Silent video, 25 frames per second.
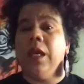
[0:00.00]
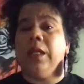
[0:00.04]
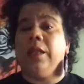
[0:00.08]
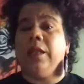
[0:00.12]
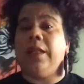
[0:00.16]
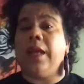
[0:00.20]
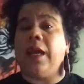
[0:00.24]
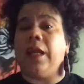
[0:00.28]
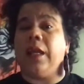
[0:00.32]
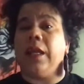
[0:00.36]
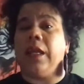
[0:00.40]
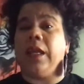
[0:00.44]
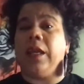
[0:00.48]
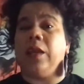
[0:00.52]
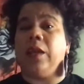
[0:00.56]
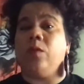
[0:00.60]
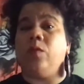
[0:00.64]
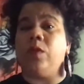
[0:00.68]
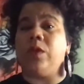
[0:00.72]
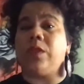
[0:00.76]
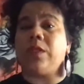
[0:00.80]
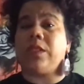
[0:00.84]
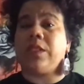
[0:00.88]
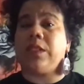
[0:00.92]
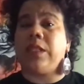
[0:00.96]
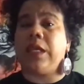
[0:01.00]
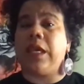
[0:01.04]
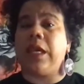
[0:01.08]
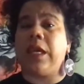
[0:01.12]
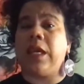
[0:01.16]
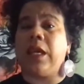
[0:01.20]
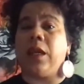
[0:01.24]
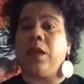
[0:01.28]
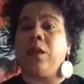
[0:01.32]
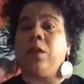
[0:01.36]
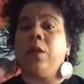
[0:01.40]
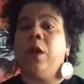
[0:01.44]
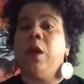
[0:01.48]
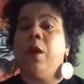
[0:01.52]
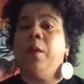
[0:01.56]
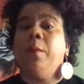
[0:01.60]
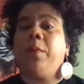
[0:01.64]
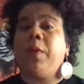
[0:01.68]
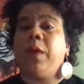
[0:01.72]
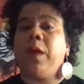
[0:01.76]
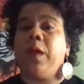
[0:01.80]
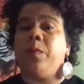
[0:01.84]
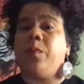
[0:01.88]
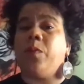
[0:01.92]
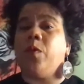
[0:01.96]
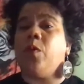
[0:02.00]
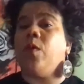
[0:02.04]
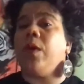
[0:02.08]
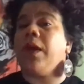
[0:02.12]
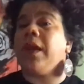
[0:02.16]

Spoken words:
that it was seeing people